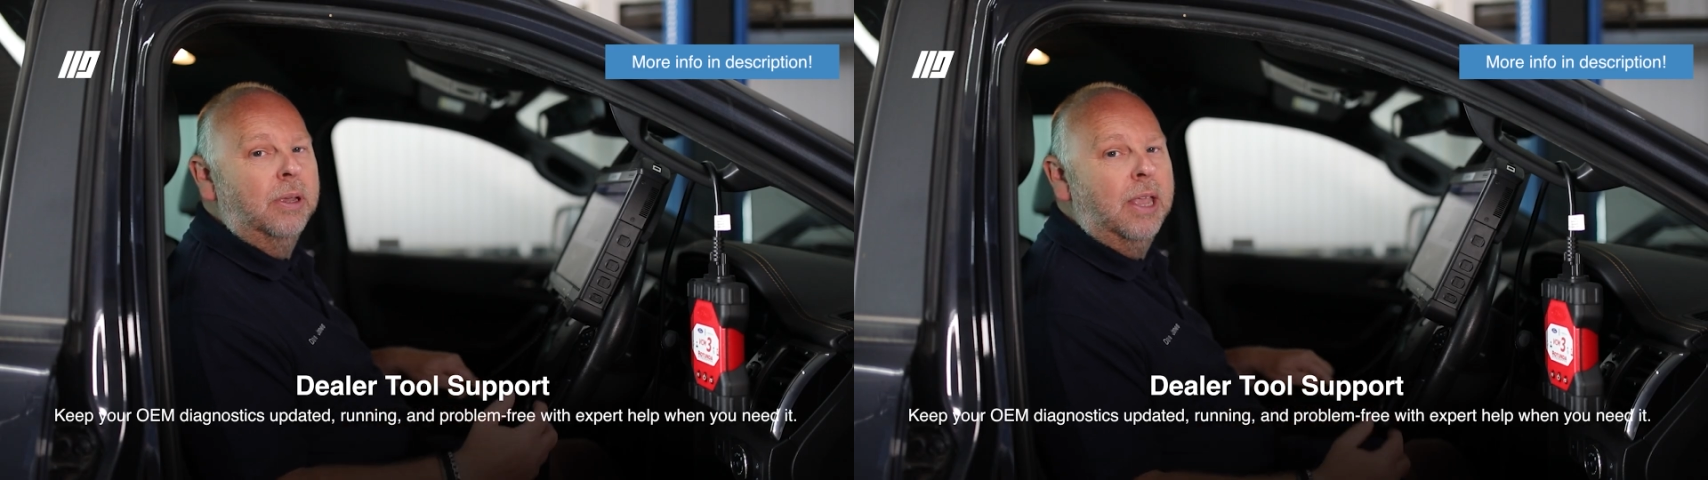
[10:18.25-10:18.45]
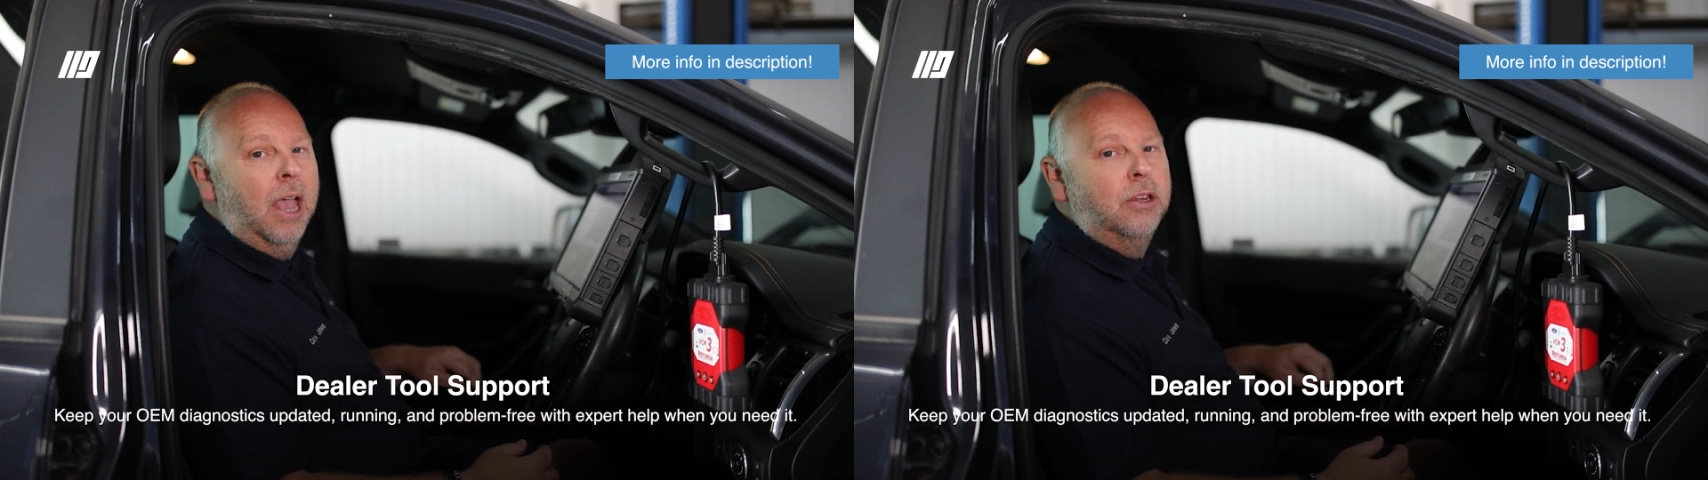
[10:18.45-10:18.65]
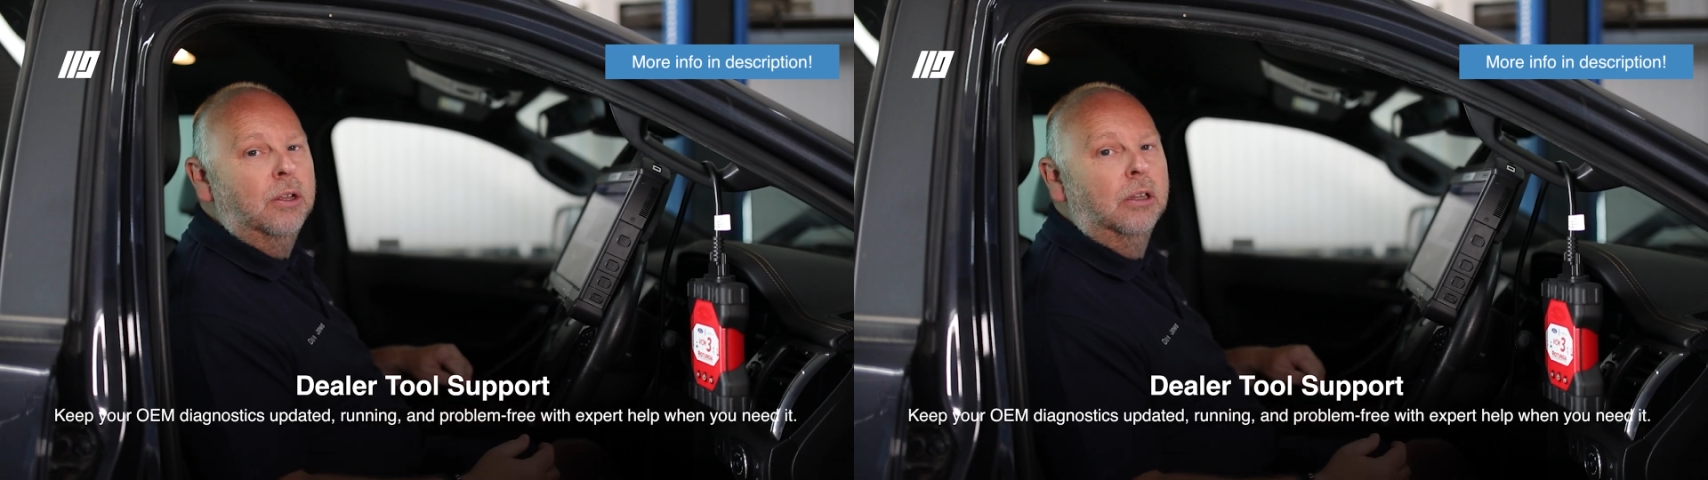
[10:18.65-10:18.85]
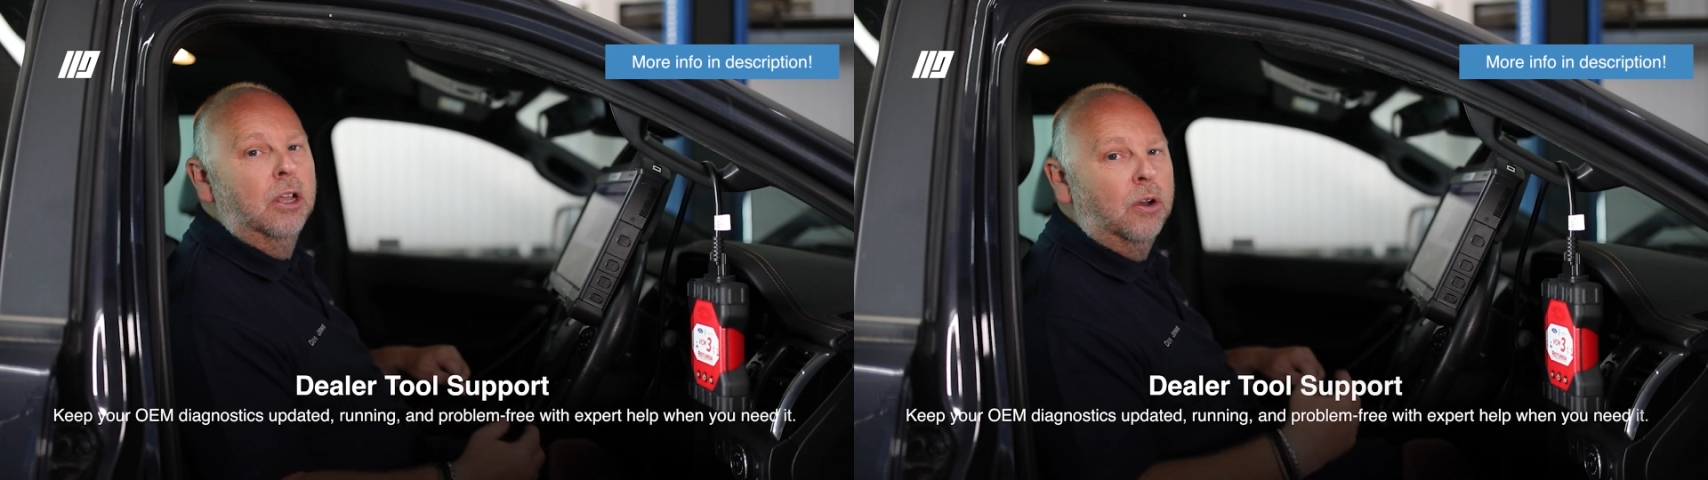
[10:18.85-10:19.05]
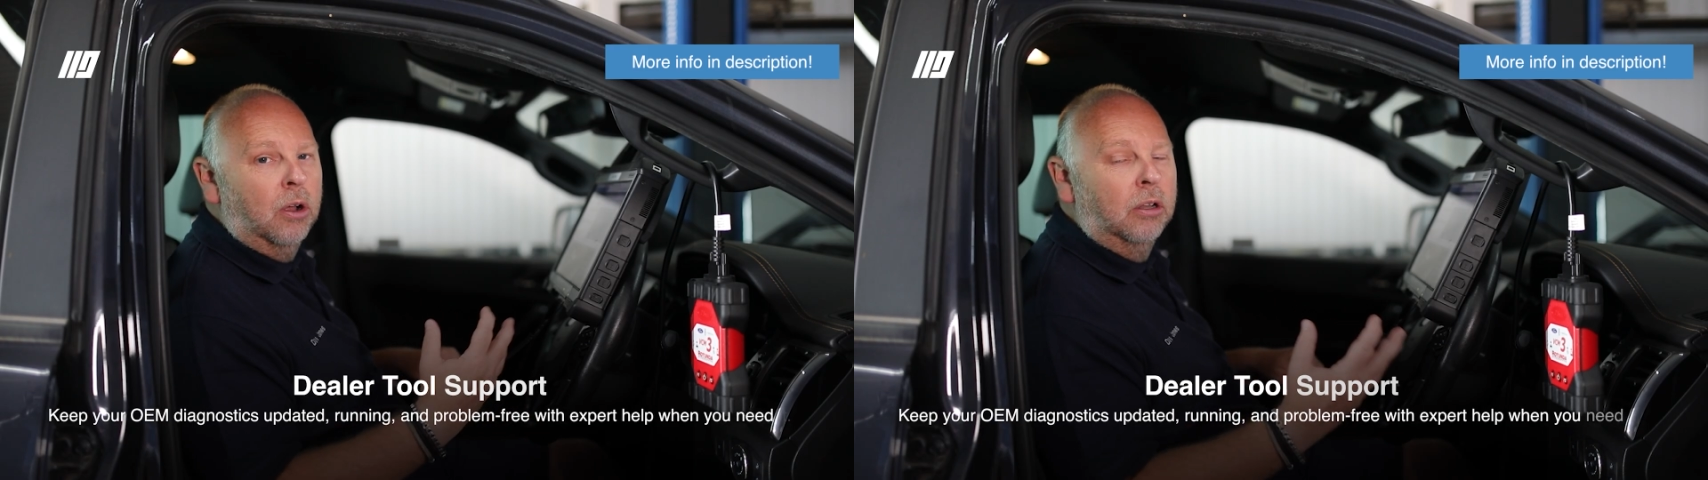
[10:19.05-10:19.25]
So again,
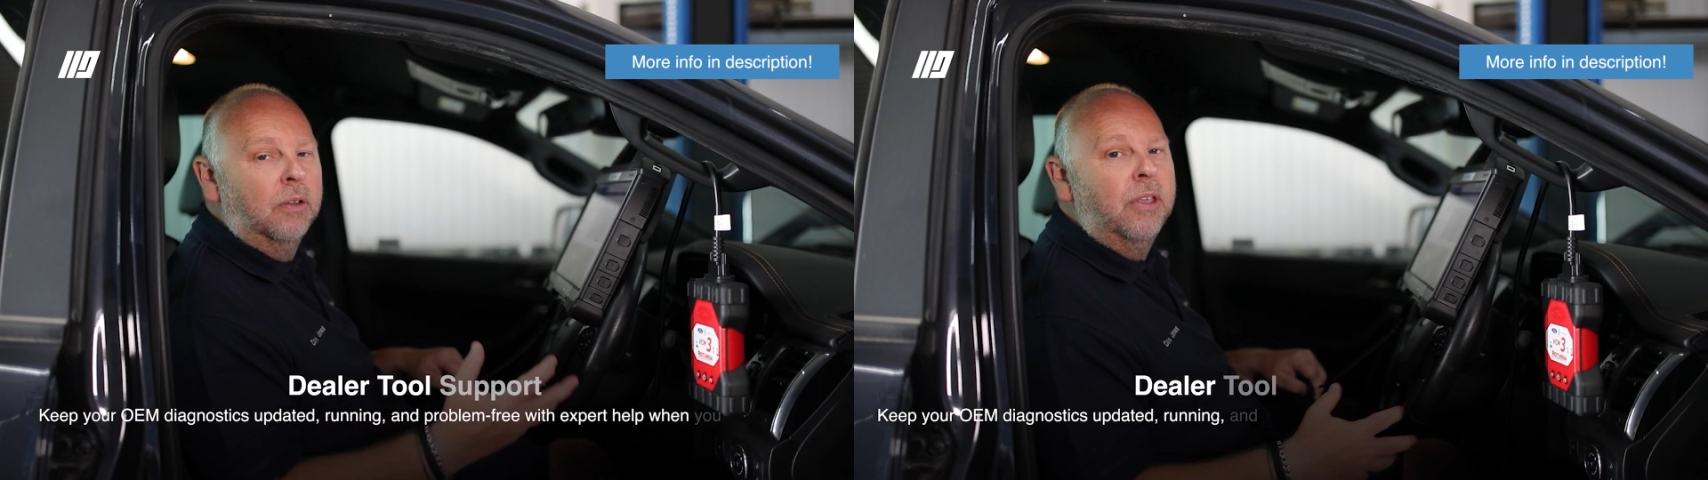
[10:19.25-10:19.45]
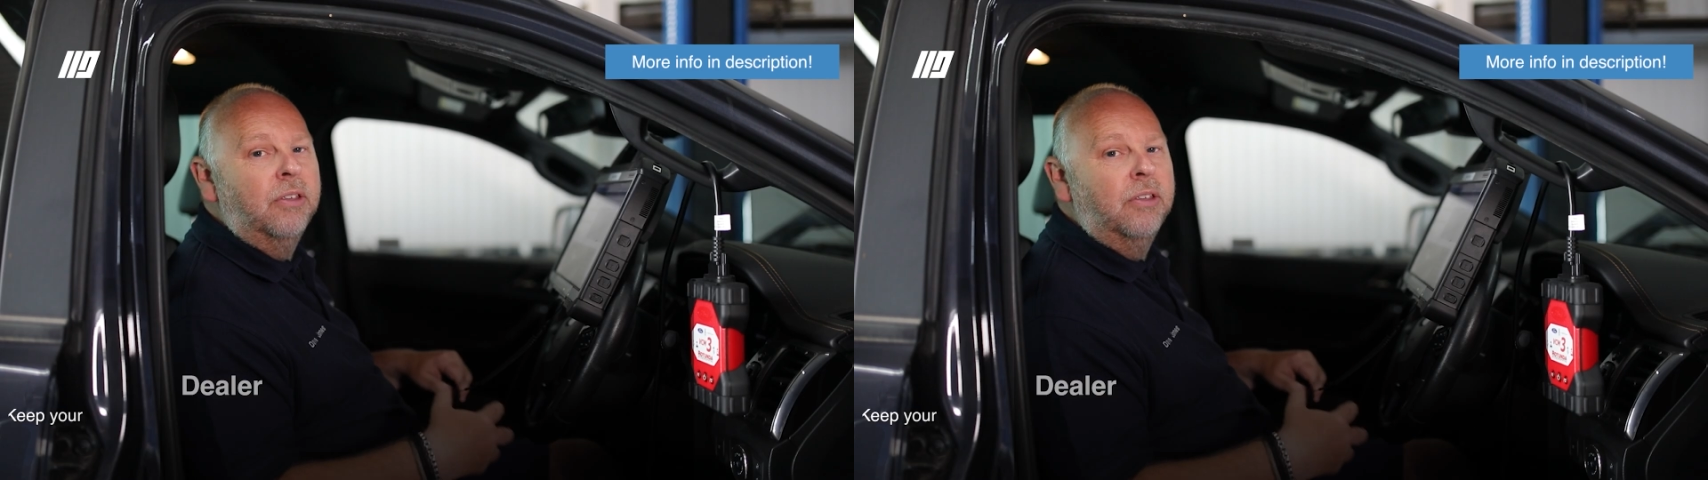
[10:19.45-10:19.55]
you'll learn all